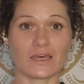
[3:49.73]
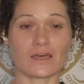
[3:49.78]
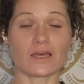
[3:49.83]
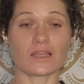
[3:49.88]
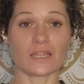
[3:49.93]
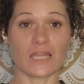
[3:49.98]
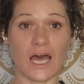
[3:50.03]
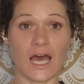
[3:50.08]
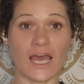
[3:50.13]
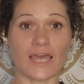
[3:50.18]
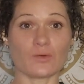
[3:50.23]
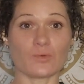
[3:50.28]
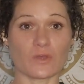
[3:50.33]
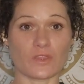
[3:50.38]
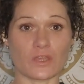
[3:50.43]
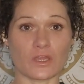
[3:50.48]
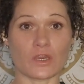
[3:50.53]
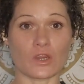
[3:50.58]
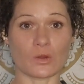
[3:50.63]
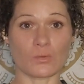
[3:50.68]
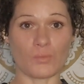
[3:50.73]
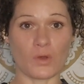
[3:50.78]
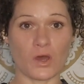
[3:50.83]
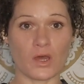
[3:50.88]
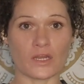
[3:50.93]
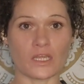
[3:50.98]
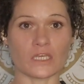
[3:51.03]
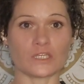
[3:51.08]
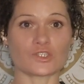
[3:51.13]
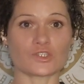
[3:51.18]
lie within your
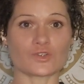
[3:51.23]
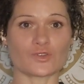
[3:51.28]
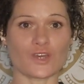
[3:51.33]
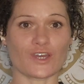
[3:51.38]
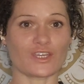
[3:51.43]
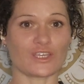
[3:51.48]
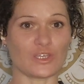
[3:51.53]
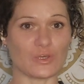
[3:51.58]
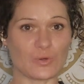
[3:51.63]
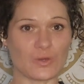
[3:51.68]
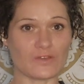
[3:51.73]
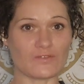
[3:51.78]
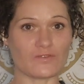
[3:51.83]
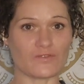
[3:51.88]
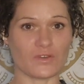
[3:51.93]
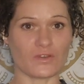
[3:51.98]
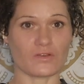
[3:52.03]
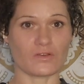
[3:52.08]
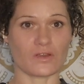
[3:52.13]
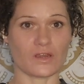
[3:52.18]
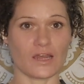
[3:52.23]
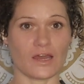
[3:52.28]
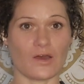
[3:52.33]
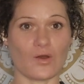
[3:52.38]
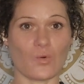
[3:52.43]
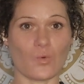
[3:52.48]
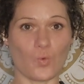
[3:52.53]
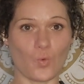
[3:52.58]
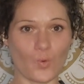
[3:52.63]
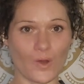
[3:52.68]
body, so that you can figure
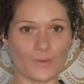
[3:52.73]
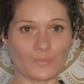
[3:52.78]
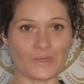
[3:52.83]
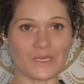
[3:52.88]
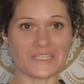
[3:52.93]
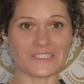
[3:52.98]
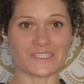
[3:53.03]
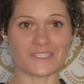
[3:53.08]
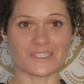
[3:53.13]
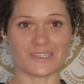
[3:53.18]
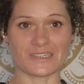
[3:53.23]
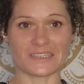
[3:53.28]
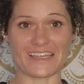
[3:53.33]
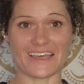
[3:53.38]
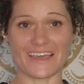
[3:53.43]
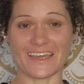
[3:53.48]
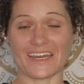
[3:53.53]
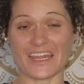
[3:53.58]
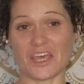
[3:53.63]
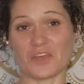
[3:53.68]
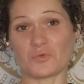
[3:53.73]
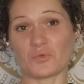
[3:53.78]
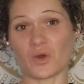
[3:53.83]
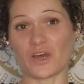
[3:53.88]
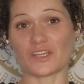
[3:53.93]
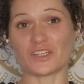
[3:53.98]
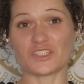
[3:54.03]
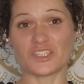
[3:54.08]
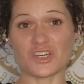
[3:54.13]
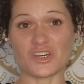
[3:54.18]
out what pieces align and
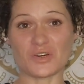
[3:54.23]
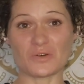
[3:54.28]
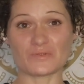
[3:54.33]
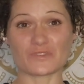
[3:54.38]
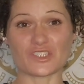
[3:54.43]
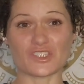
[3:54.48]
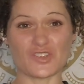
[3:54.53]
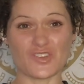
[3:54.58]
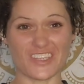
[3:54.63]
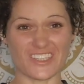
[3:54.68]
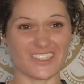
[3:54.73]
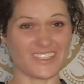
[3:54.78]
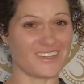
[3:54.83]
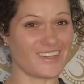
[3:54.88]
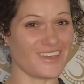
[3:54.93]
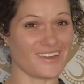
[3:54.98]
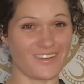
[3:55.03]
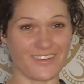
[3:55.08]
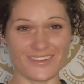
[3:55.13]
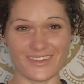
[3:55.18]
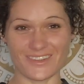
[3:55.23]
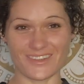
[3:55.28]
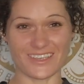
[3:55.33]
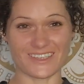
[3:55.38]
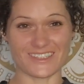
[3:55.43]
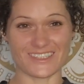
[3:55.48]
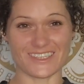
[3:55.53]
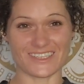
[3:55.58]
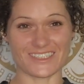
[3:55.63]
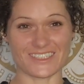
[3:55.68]
what don't, so you can get all the
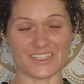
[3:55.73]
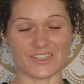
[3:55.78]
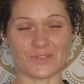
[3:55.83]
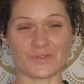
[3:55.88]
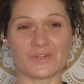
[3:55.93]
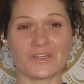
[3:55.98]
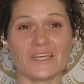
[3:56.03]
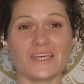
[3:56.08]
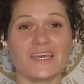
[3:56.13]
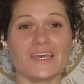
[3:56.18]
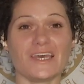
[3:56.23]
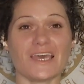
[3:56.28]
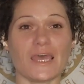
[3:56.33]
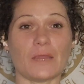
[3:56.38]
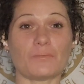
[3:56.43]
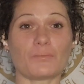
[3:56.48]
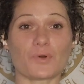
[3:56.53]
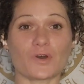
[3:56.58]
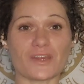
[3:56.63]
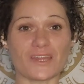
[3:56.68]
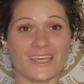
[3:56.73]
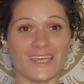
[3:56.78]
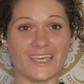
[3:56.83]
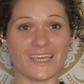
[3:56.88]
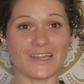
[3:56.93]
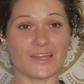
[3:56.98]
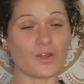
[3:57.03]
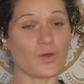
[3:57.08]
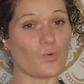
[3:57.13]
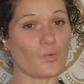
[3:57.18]
things that don't and put
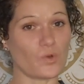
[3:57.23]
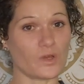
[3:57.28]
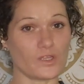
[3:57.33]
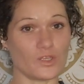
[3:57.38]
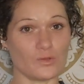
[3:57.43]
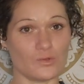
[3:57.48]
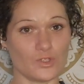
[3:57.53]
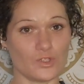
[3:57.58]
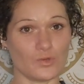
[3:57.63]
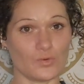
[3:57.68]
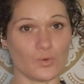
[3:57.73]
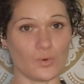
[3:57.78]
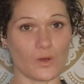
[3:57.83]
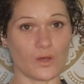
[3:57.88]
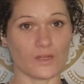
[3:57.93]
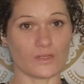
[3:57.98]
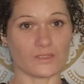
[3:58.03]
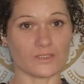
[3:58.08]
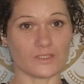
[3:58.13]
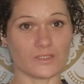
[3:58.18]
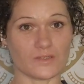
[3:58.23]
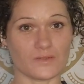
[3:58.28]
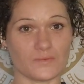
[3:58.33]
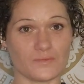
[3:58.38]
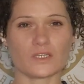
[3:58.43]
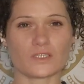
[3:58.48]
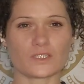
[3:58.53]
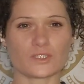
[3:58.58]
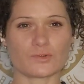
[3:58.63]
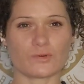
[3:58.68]
in what you do want.
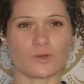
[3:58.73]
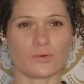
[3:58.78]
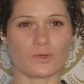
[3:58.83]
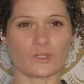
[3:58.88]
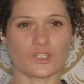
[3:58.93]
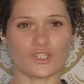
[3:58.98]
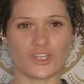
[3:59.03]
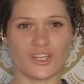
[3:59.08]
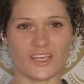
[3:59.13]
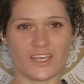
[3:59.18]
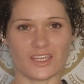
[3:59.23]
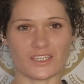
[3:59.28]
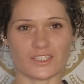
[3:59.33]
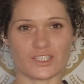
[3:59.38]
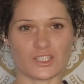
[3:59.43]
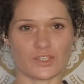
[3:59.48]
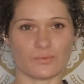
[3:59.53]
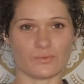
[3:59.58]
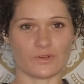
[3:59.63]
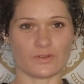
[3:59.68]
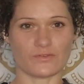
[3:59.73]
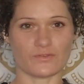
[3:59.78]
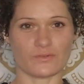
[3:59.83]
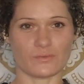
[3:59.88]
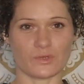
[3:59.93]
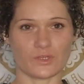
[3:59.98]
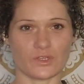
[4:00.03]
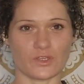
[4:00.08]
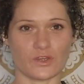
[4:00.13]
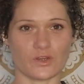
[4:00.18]
So I want you to get super
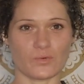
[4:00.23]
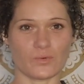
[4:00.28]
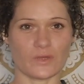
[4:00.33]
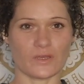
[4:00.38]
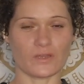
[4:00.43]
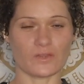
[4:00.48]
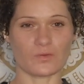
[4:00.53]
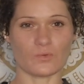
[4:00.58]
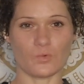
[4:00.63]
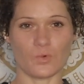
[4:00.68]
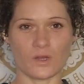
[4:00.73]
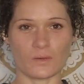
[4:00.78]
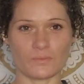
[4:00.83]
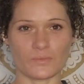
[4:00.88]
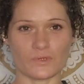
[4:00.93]
familiar with one